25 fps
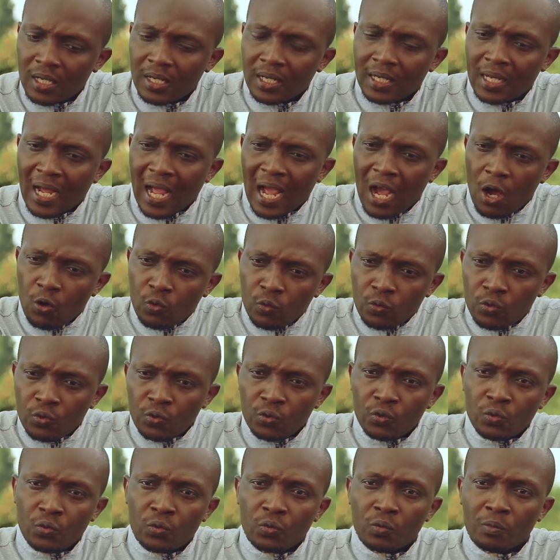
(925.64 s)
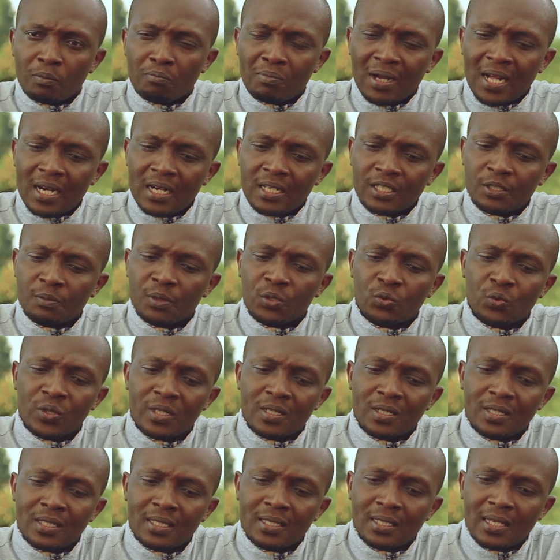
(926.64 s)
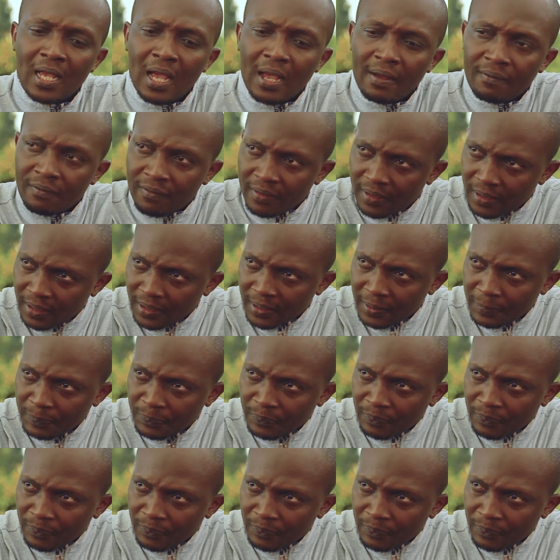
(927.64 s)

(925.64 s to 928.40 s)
Like how do you balance between serving